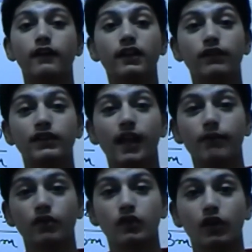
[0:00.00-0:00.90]
different
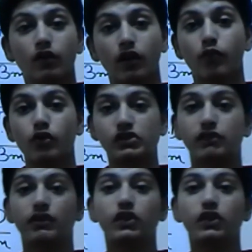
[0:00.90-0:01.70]
types of circular motion,